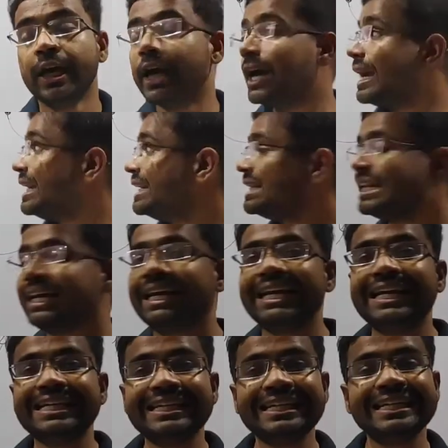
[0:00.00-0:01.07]
In
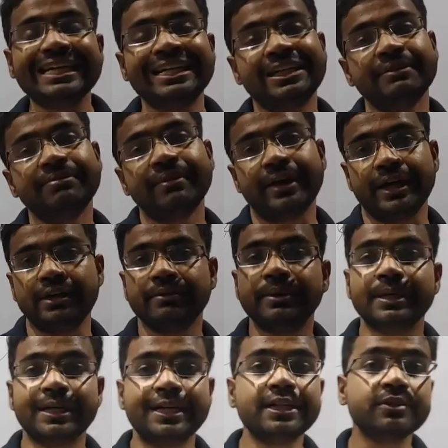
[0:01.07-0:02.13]
1885,
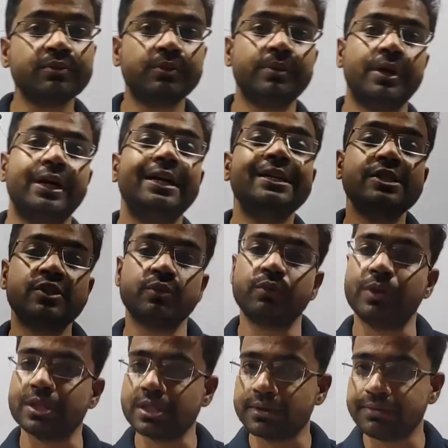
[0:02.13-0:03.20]
Hertz
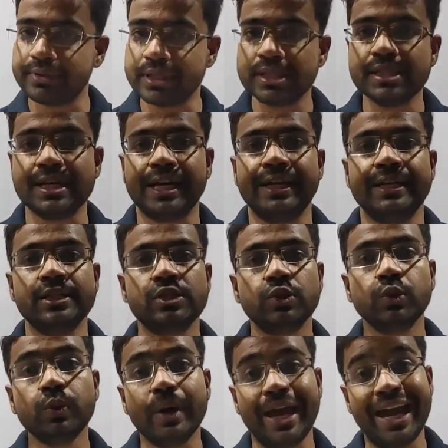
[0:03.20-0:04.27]
was the first scientist
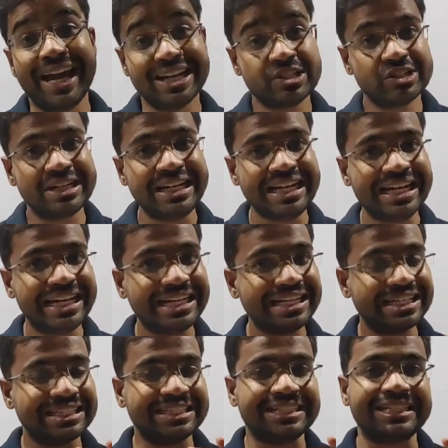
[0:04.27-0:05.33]
who actually
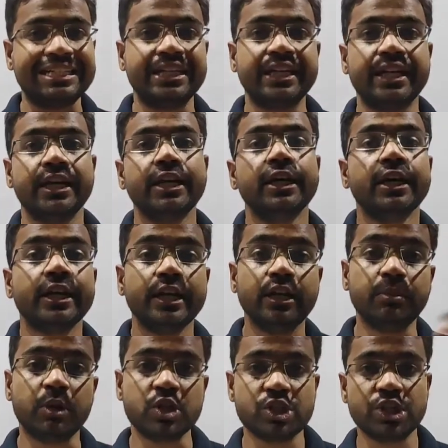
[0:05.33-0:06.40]

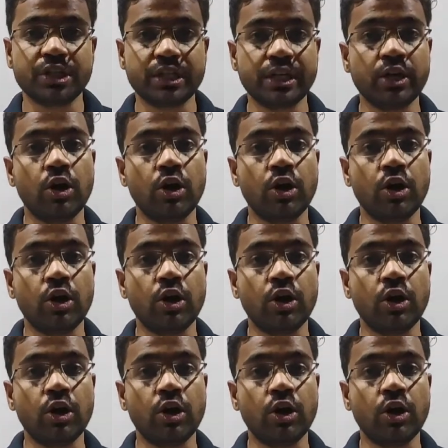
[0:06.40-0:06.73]
demonstrated